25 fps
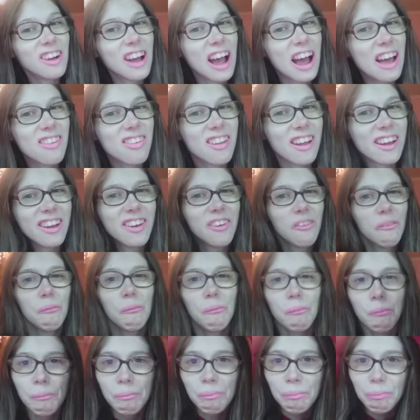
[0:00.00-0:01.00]
has like,
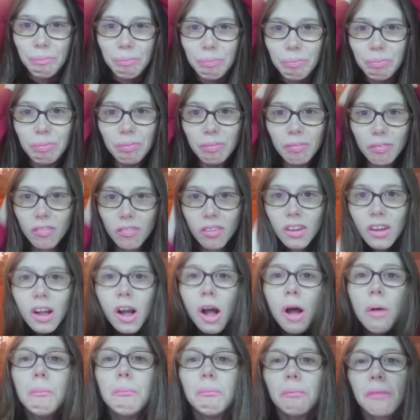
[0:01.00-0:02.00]

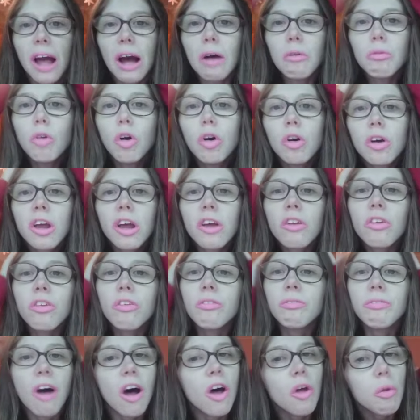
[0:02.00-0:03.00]
um, Rock* is the
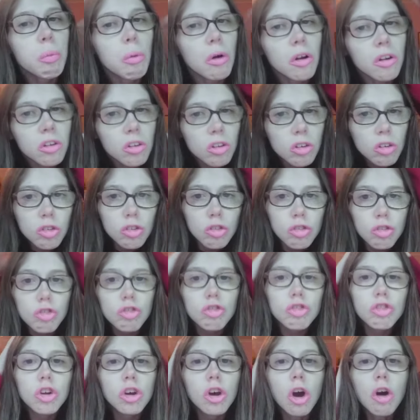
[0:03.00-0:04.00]
first one
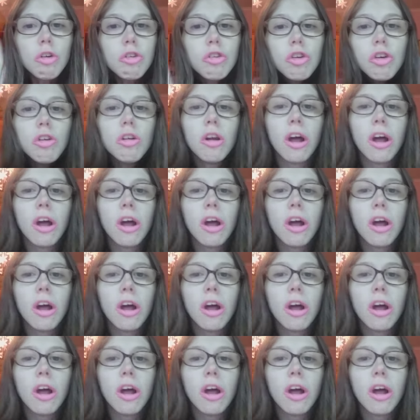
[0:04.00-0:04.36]
to go to.